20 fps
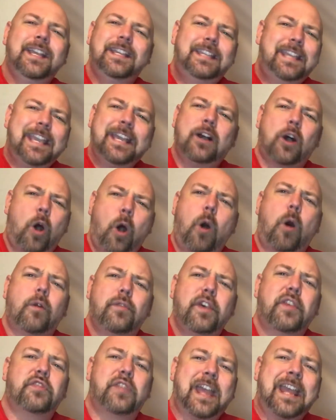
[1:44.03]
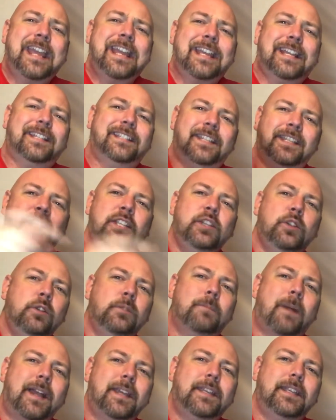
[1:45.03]
Get all the things and then use
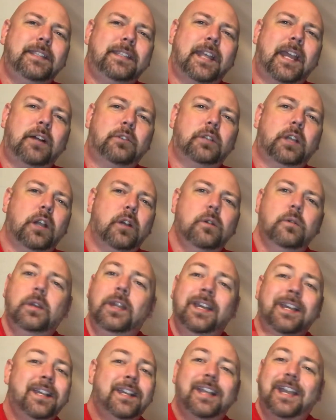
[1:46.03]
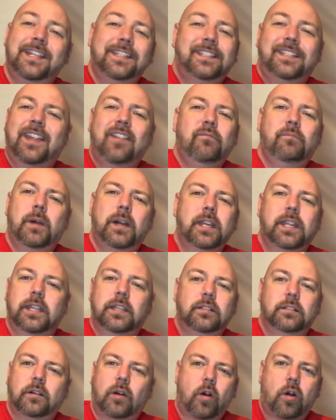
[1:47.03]
my discount code and save money
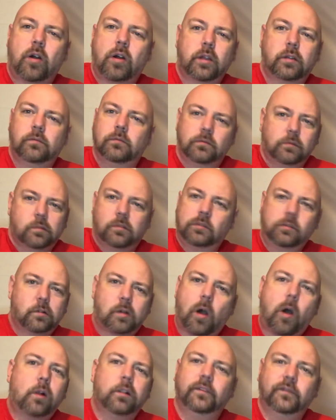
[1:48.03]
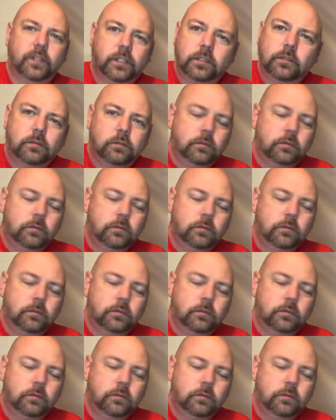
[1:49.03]
on all of it.